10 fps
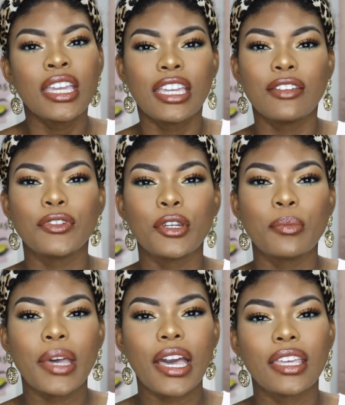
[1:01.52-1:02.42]
If you're
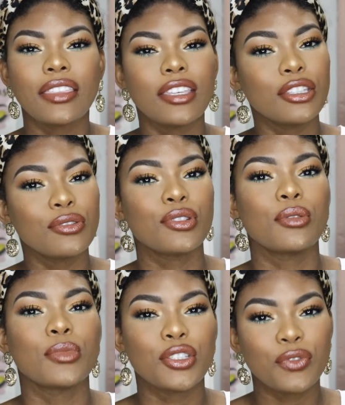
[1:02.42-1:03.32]
back, thank you so
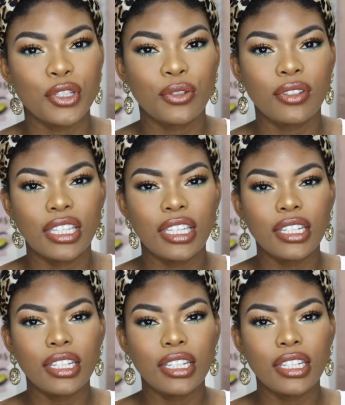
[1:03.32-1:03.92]
much for tuning in